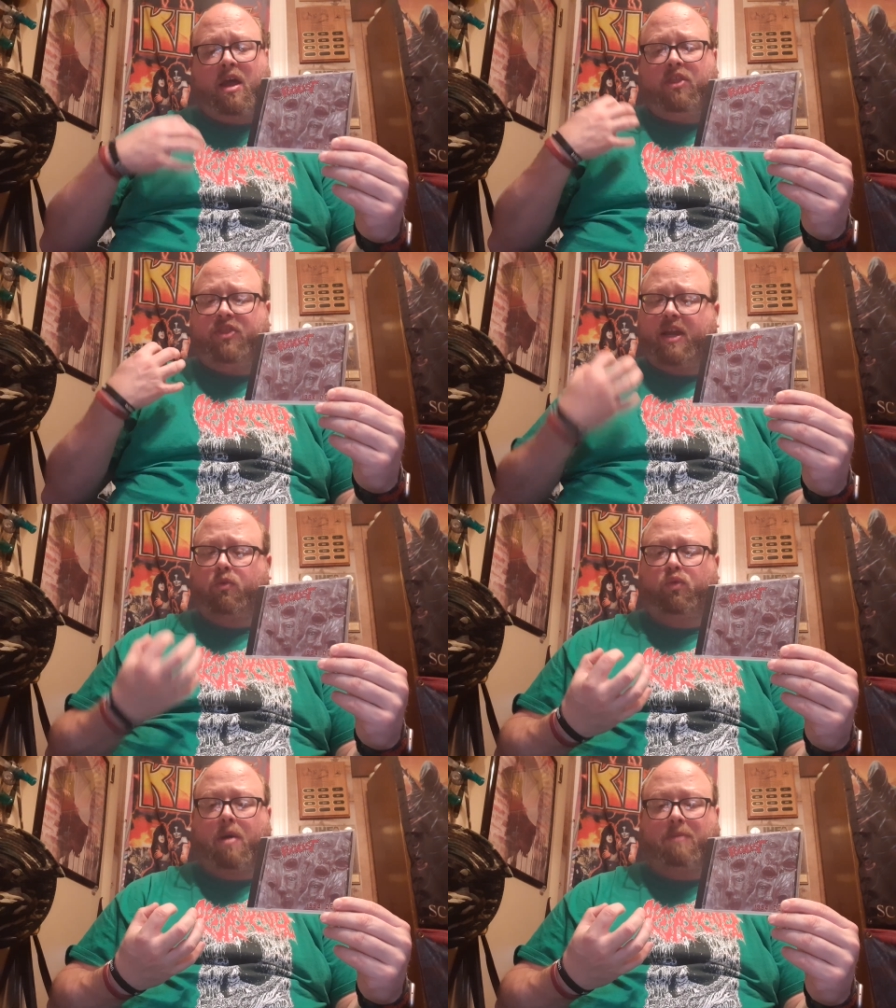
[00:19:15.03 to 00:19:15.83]
Thick
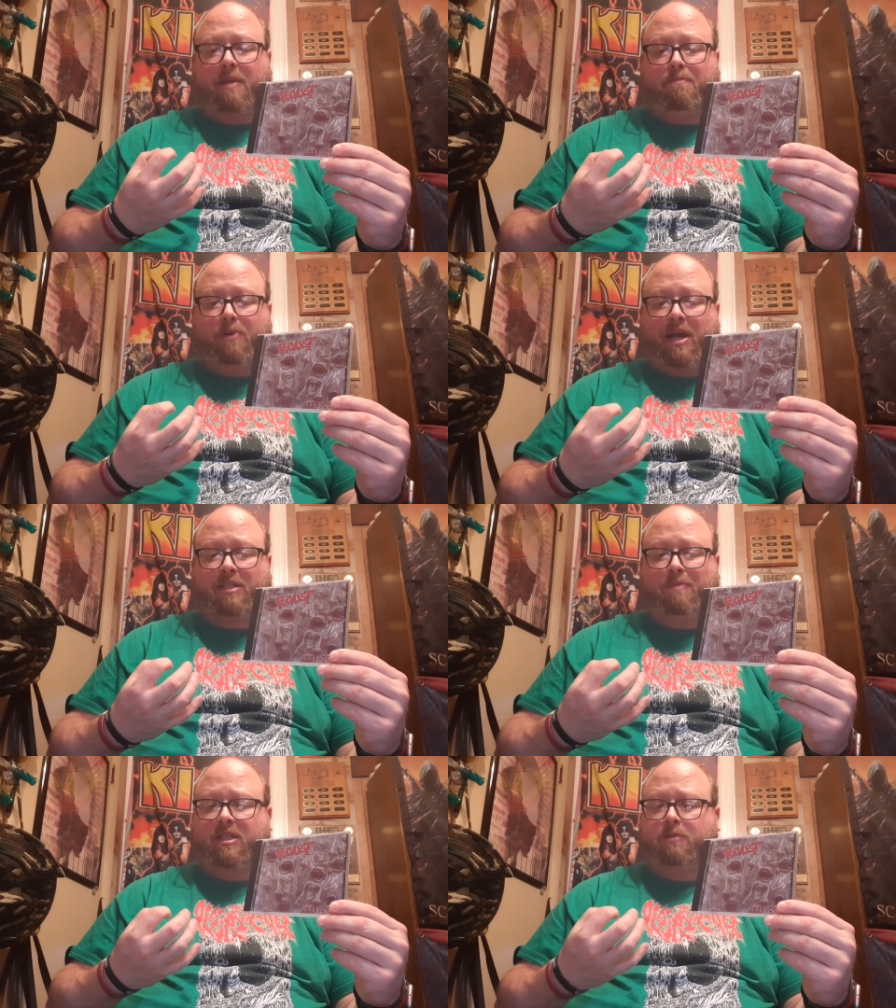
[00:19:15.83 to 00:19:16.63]
rumbly
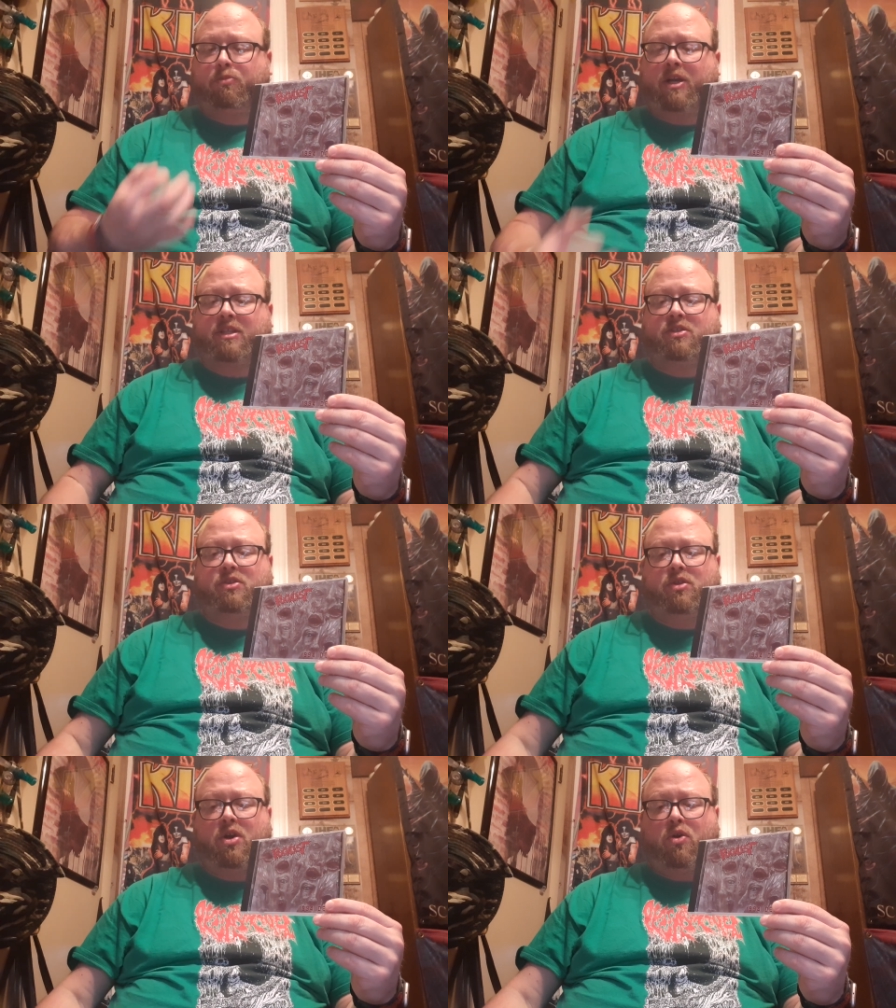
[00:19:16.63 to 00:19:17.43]
bass makes its presence
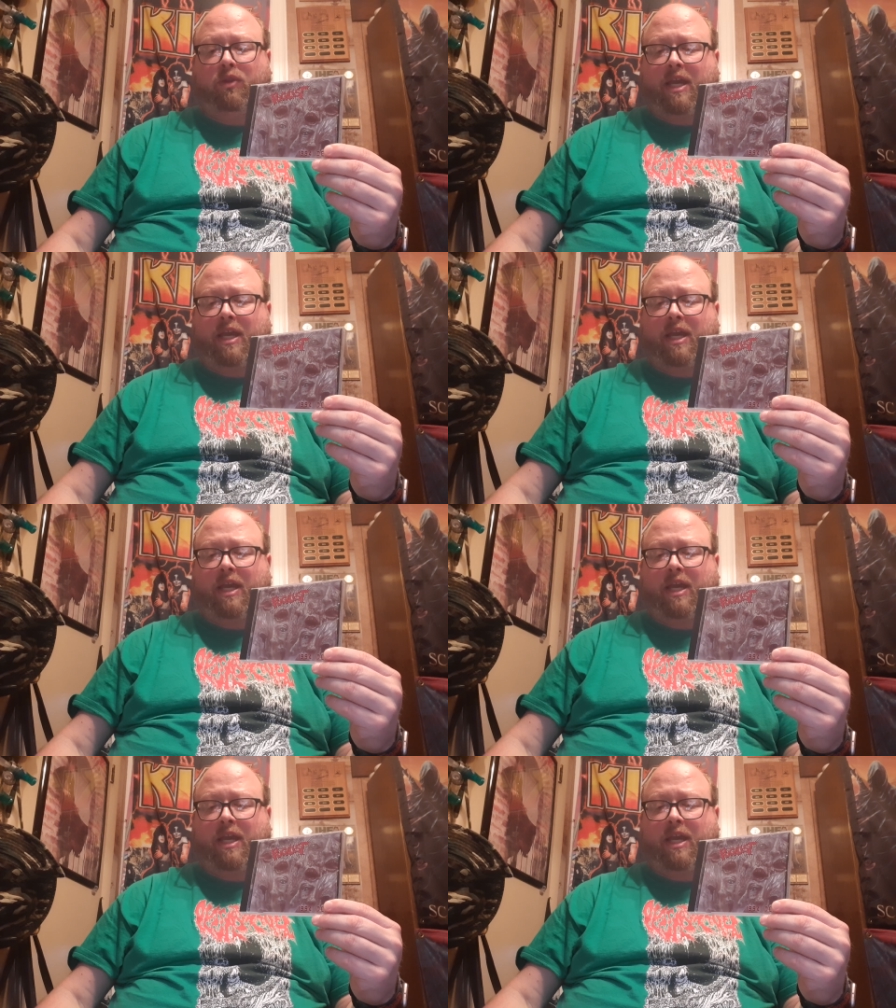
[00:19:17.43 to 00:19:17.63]
known,